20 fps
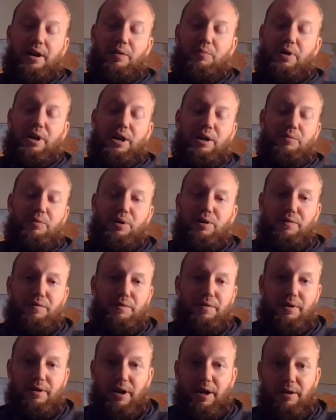when I went over
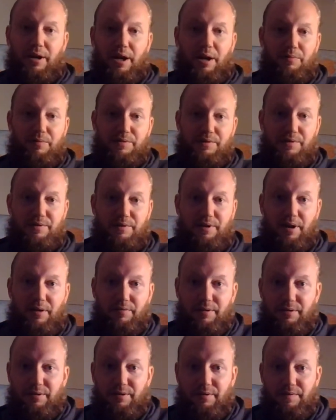there, I was
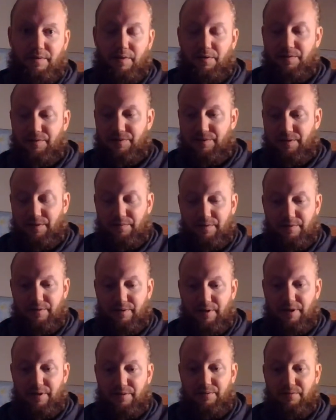astounded at all the stuff this
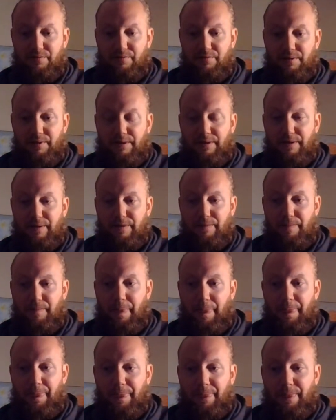guy's doing.
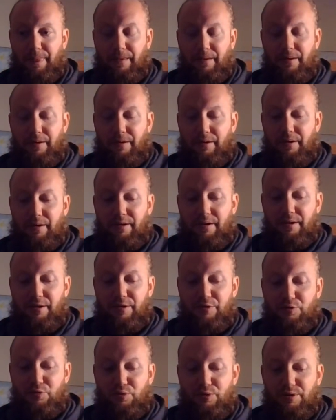
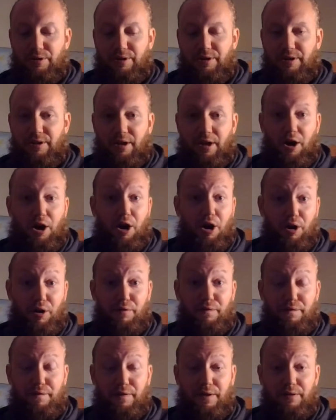It's really
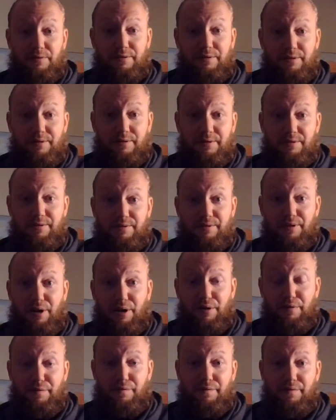heartfelt
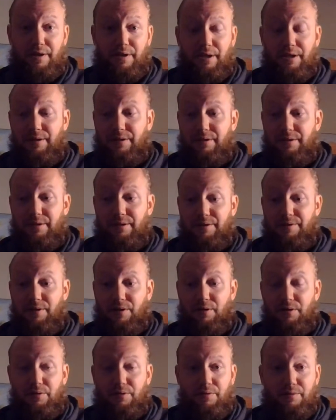stuff, and it's
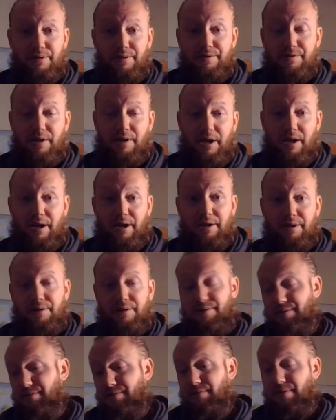hardcore design.
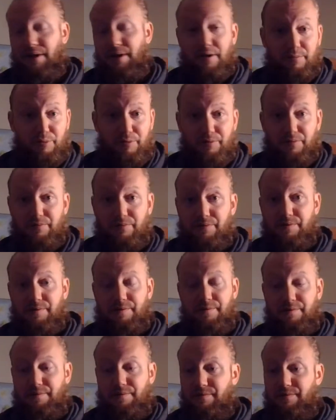It's edibles,
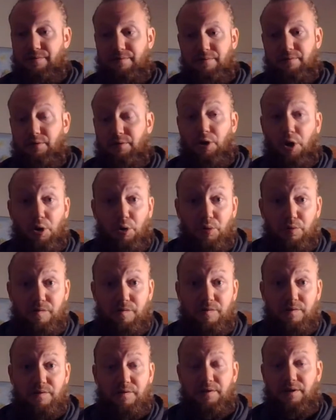it's
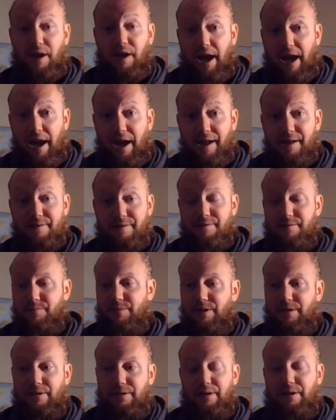goats, it's cats. I
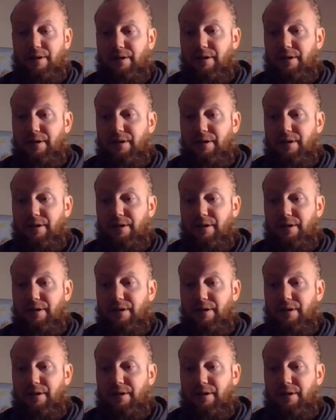mean,